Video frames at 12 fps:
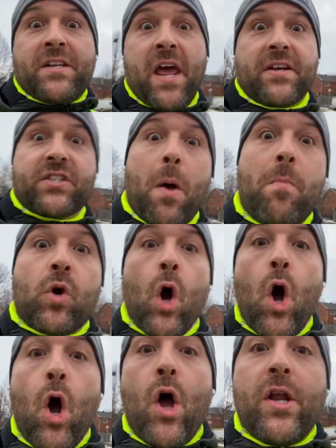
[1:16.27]
take some
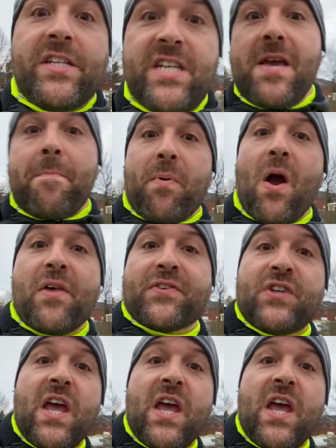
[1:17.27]
good deep breaths